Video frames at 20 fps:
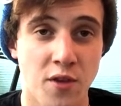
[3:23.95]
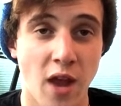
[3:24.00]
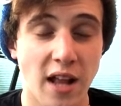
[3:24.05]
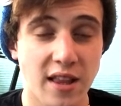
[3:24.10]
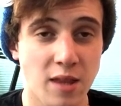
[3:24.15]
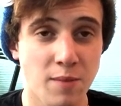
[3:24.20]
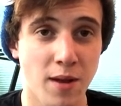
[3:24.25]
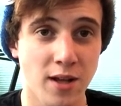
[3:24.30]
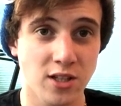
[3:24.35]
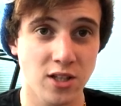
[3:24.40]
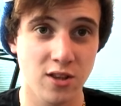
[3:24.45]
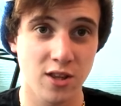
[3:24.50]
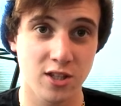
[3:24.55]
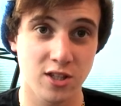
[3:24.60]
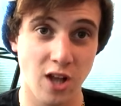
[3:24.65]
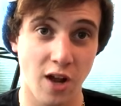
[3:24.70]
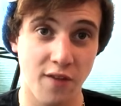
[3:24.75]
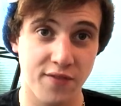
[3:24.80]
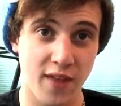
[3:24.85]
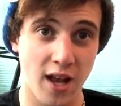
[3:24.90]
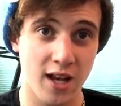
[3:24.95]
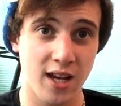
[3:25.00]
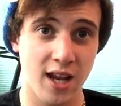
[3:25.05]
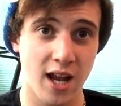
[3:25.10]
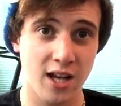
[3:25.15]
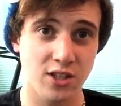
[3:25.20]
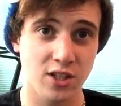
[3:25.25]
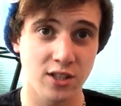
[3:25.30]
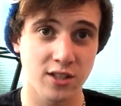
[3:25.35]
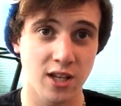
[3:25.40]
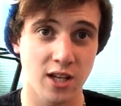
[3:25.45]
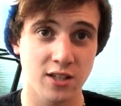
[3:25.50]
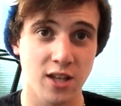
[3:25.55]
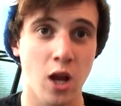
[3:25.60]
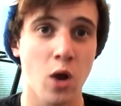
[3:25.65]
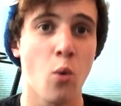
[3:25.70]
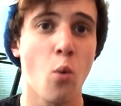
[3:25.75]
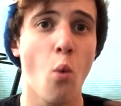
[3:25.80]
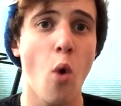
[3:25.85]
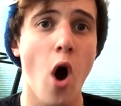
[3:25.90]
Not to mention the stuff that he actually says
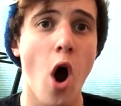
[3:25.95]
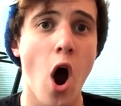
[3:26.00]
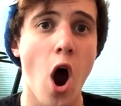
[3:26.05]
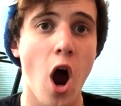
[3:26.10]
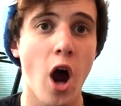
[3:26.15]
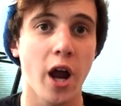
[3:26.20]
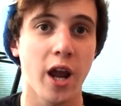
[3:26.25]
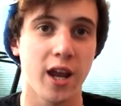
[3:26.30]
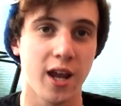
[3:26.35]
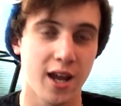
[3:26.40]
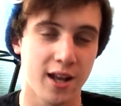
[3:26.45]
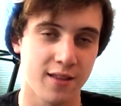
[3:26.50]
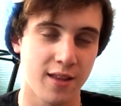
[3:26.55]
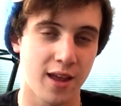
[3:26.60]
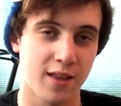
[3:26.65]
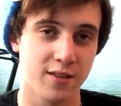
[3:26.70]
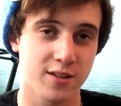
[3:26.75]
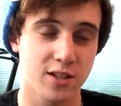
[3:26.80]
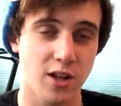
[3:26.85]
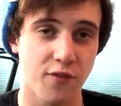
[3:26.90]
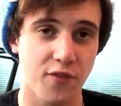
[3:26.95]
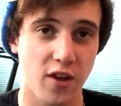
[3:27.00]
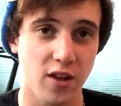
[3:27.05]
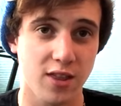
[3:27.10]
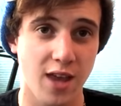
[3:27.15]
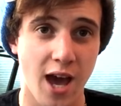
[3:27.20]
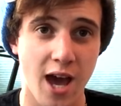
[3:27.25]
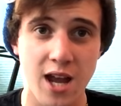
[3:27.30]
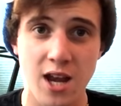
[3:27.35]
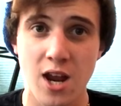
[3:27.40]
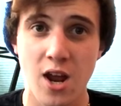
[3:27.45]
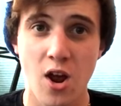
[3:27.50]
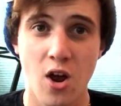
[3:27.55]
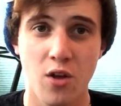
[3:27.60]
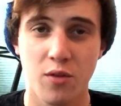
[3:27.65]
like, why? And, and stuff like that.